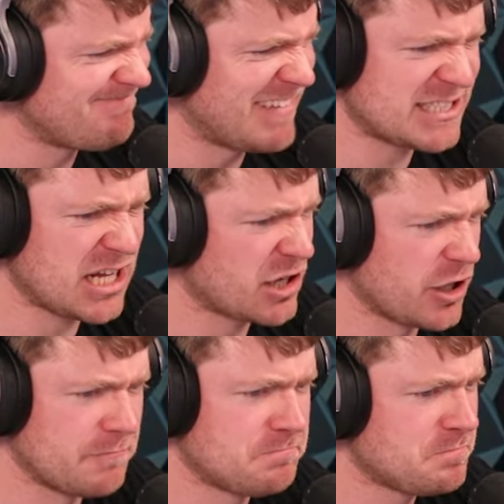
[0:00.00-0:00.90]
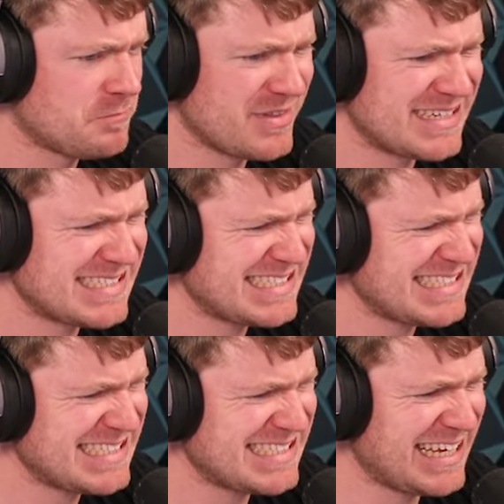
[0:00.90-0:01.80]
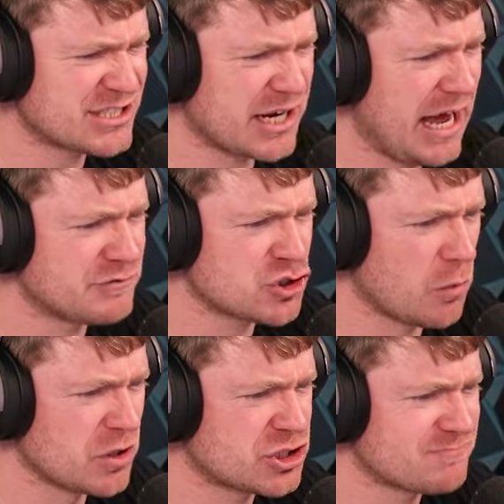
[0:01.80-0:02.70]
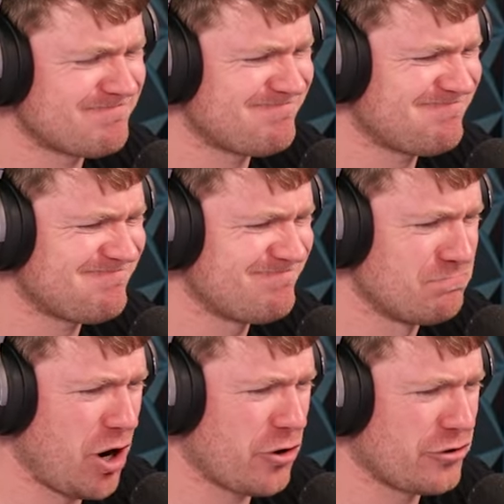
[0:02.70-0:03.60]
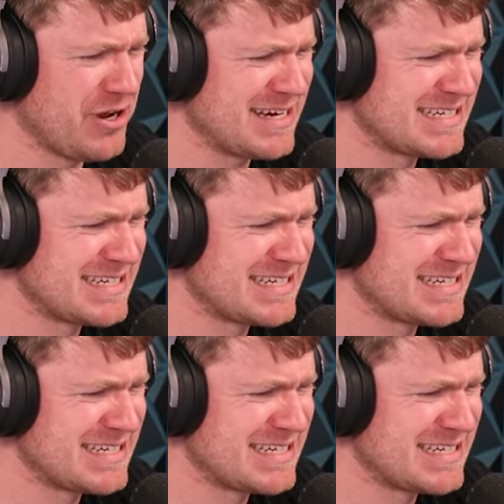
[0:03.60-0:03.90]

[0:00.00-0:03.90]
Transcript: That's not good. He's gonna have so much burn.